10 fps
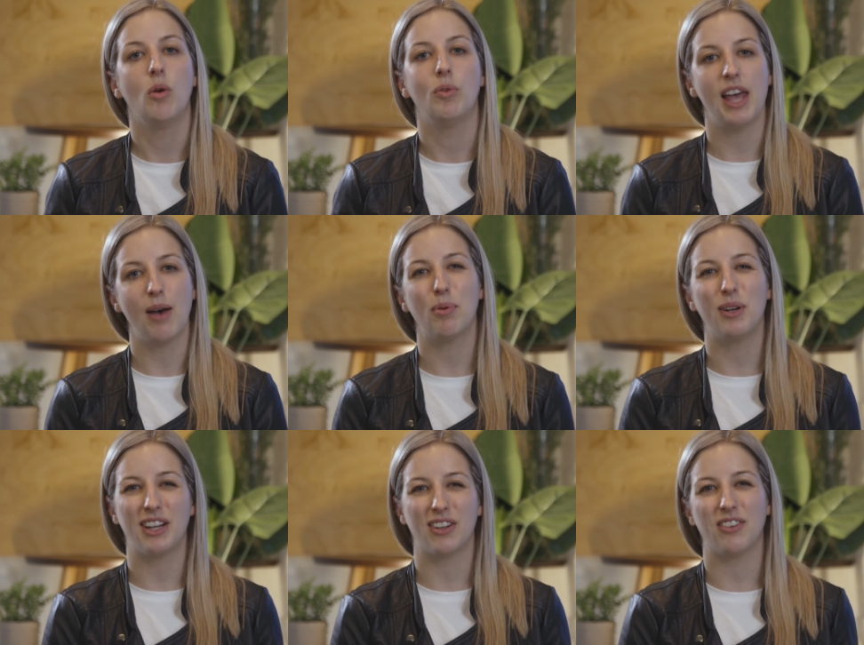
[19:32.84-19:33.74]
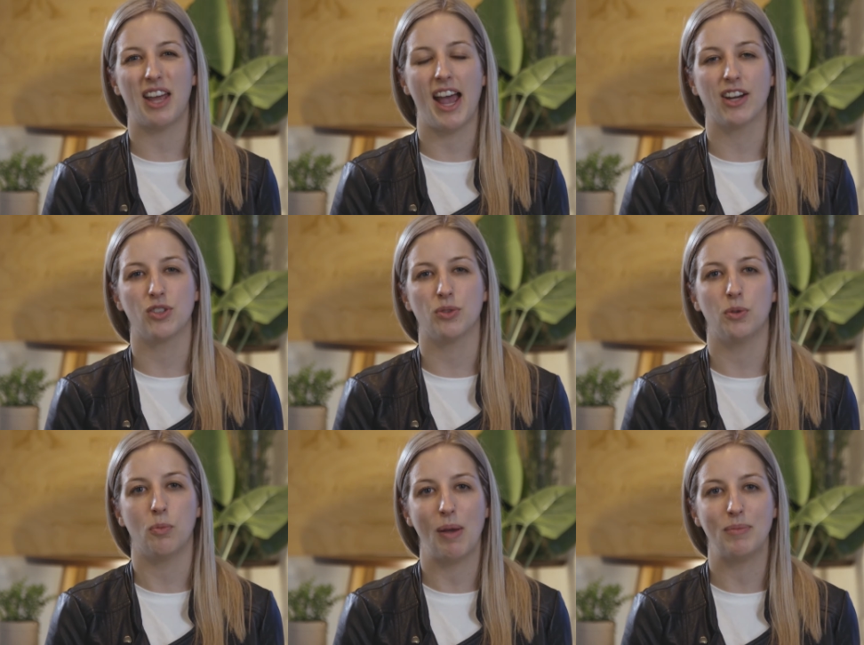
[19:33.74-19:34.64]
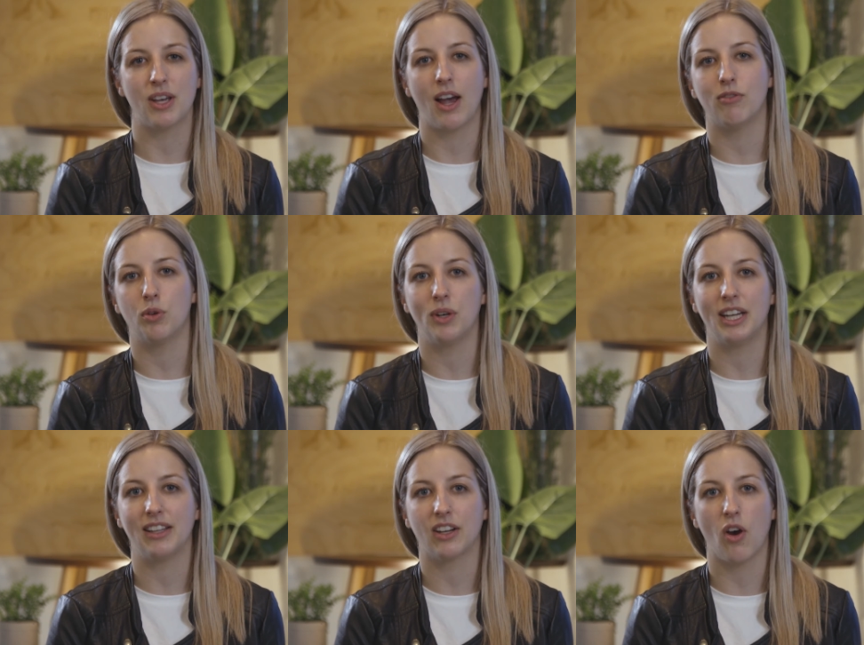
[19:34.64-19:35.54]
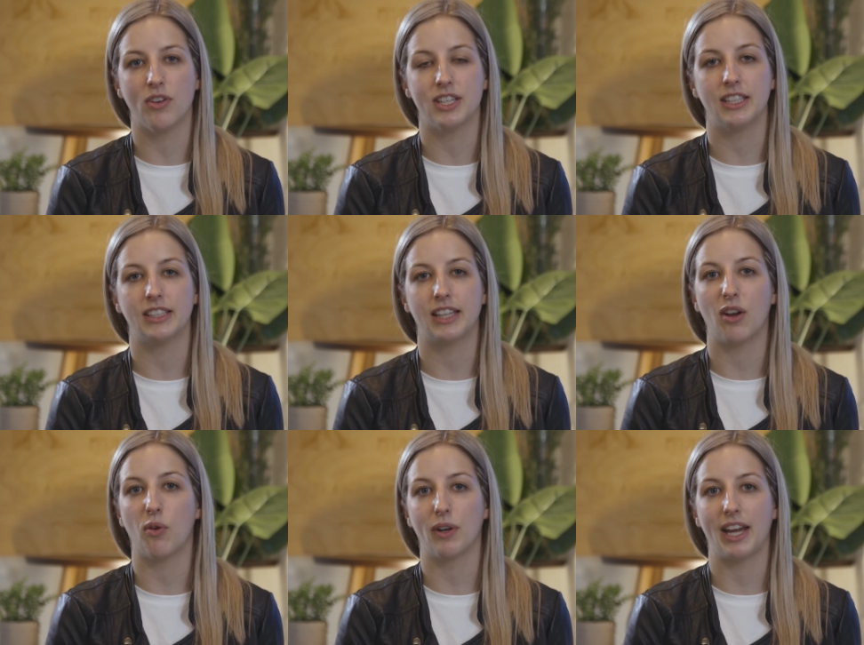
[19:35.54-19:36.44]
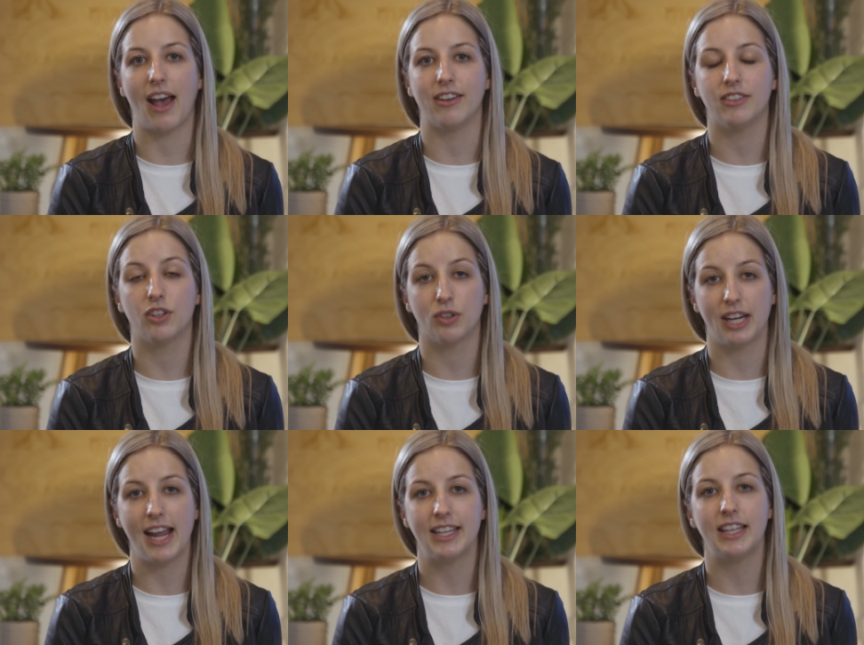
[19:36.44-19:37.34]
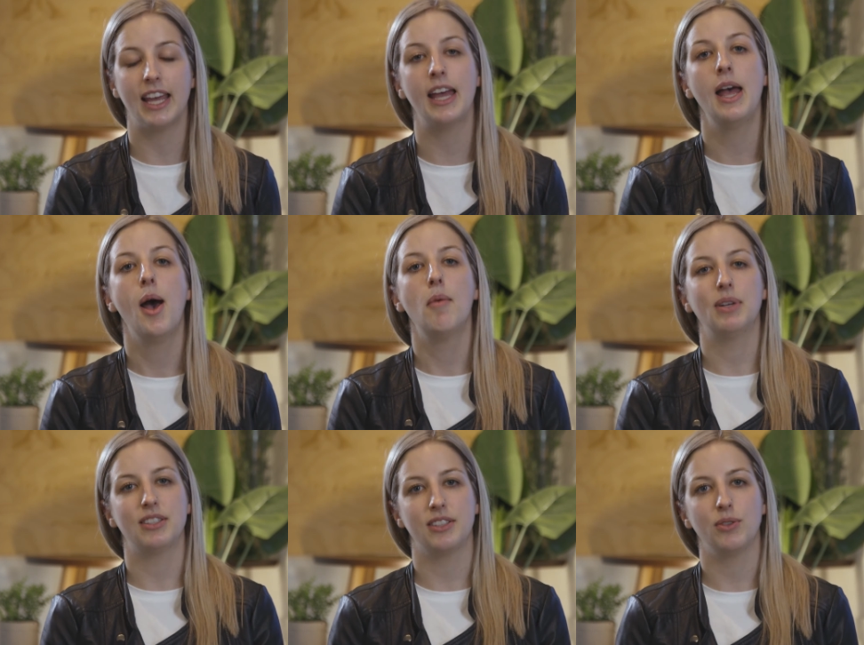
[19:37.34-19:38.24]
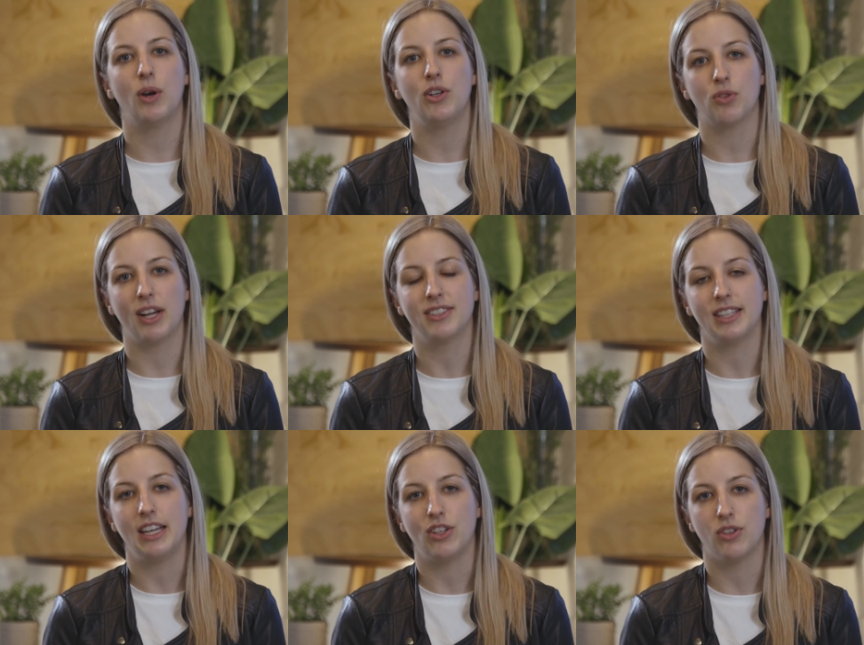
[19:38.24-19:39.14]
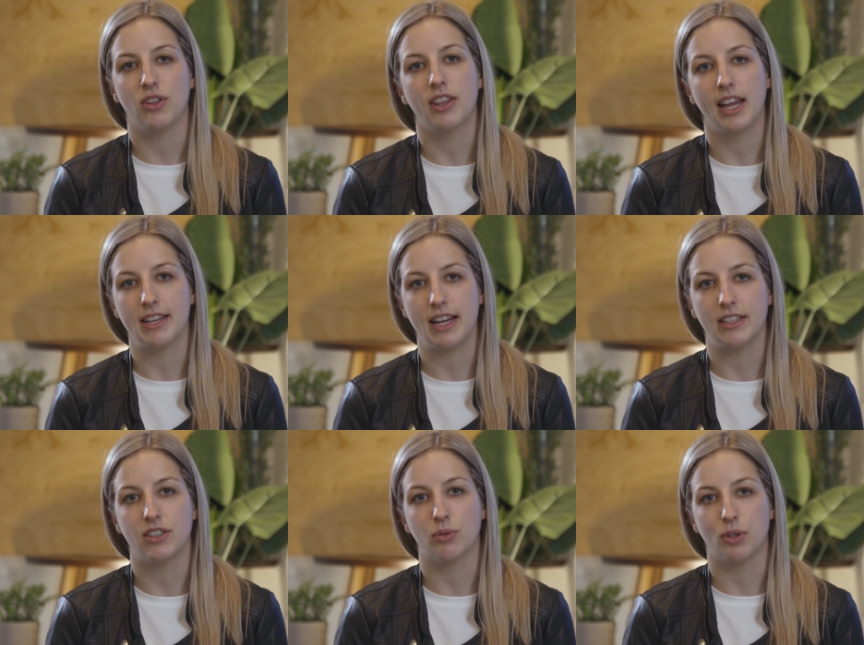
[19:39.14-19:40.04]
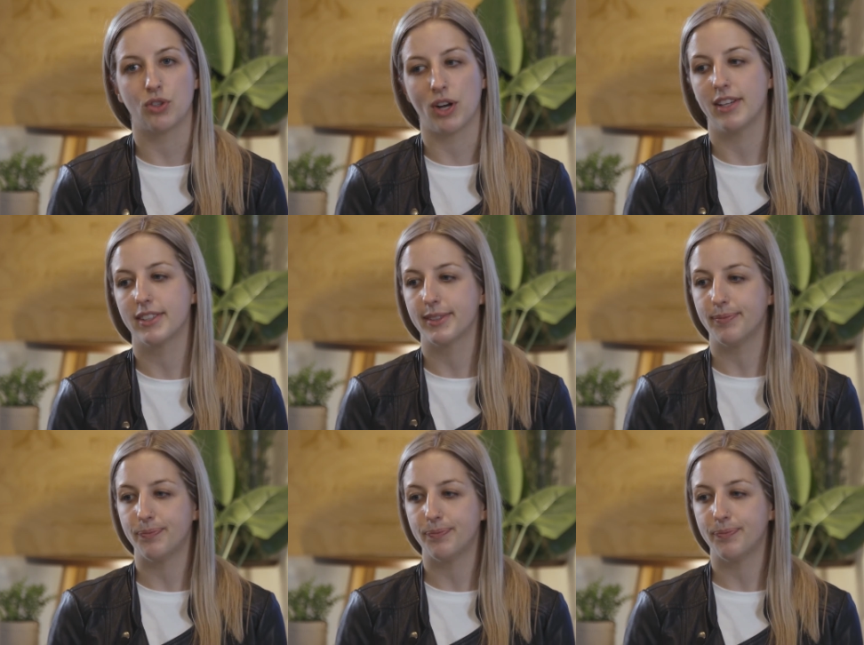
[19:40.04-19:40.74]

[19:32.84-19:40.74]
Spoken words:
without putting it on their actual website, ruining the content that they already had created there, but still address the issue that they needed to address.